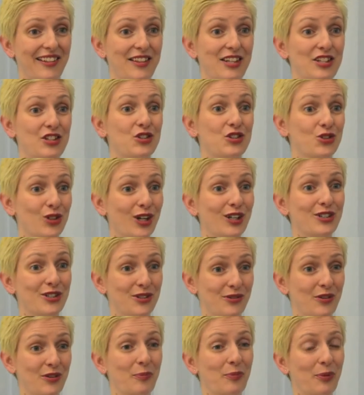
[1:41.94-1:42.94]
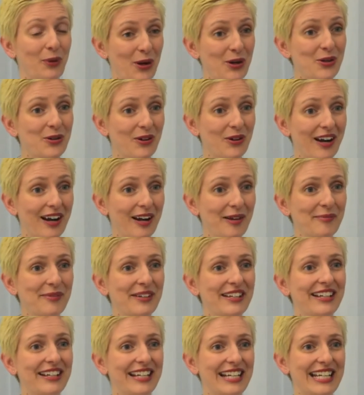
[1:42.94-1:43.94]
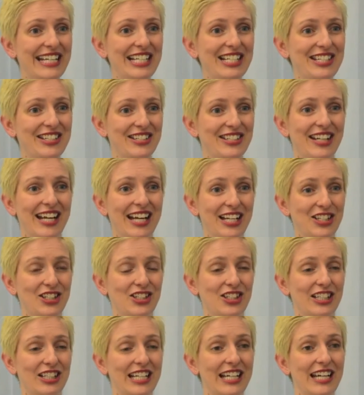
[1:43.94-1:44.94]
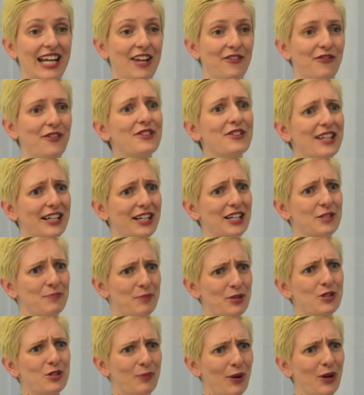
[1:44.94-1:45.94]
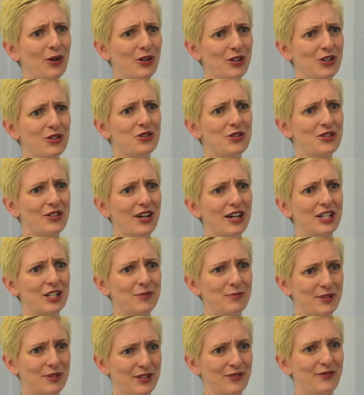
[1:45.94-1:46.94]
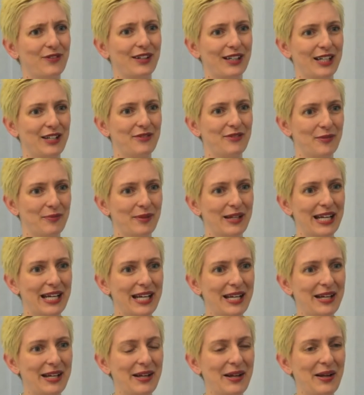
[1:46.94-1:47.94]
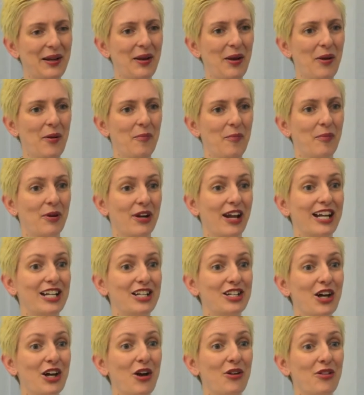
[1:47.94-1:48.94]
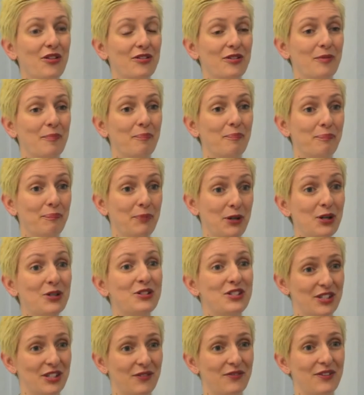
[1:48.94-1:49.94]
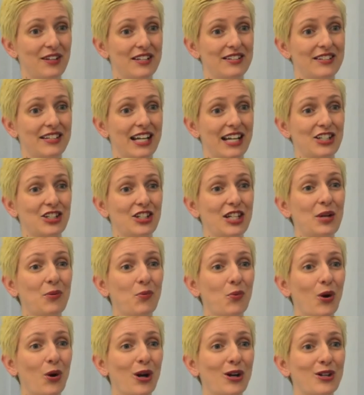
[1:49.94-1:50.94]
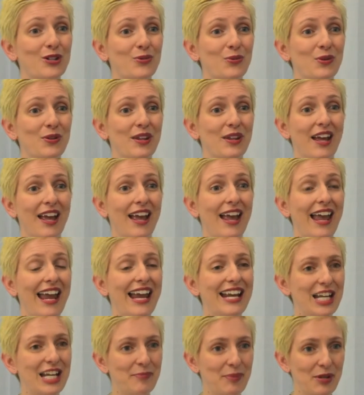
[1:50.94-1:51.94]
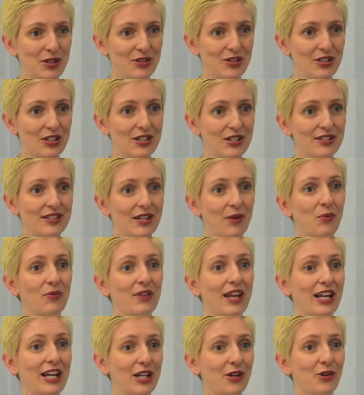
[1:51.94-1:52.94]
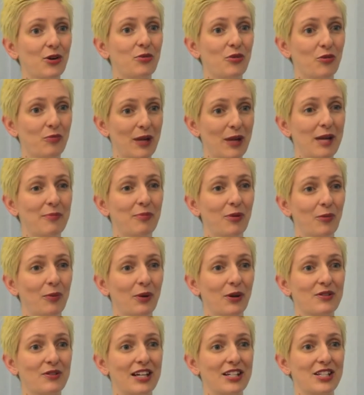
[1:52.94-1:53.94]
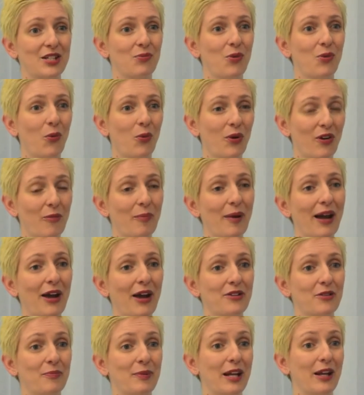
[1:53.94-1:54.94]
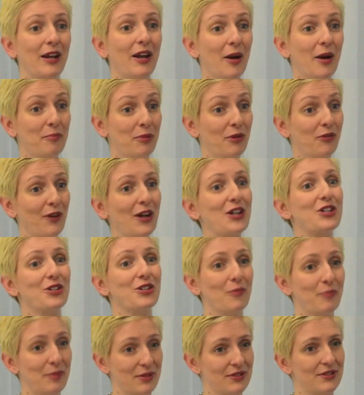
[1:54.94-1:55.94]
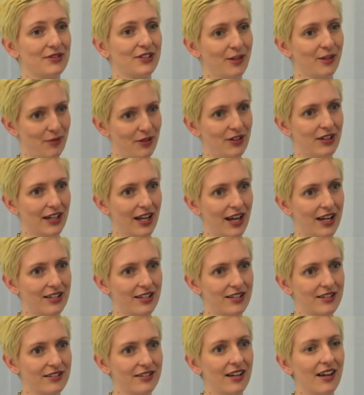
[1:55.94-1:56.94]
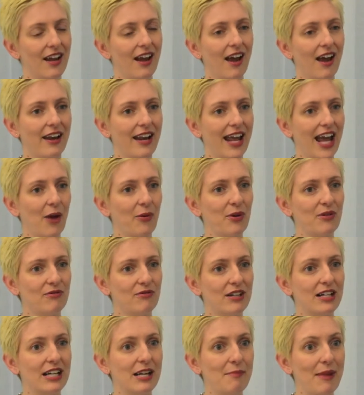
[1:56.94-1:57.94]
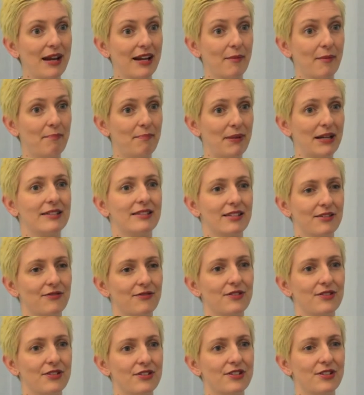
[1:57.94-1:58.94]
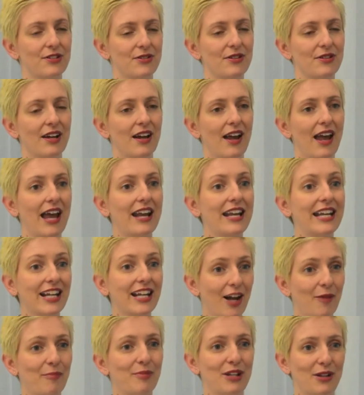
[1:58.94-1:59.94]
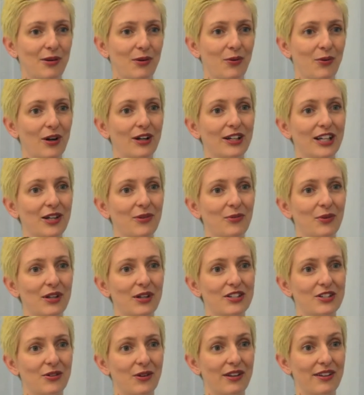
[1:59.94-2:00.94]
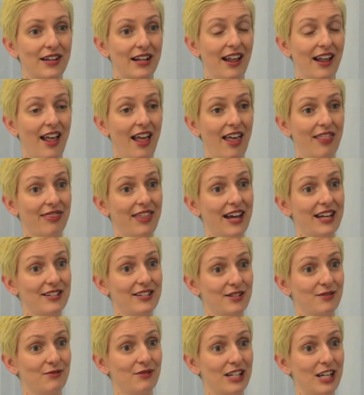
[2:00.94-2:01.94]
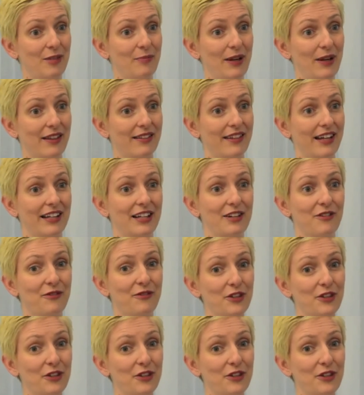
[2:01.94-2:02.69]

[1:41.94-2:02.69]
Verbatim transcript: the structure of the program is that actually it feels like it's bespoke and you designed it specifically for me. But I know that the beauty of this, it actually works with any business and with any group of people because actually what we're about are being professional business communicators and how we really make a big difference to any company that we're working with. So I think that's the really big thing and it